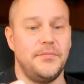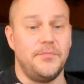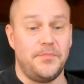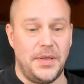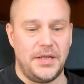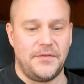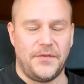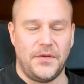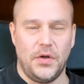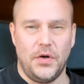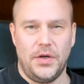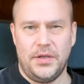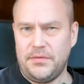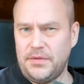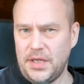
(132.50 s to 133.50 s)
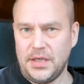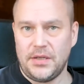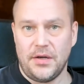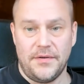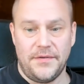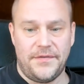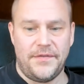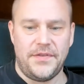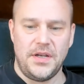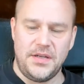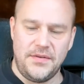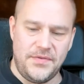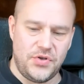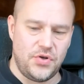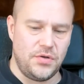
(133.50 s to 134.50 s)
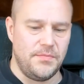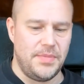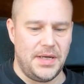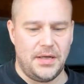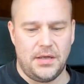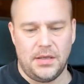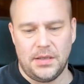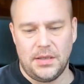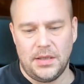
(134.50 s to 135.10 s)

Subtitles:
Pink Floyd. Think of The Division Bell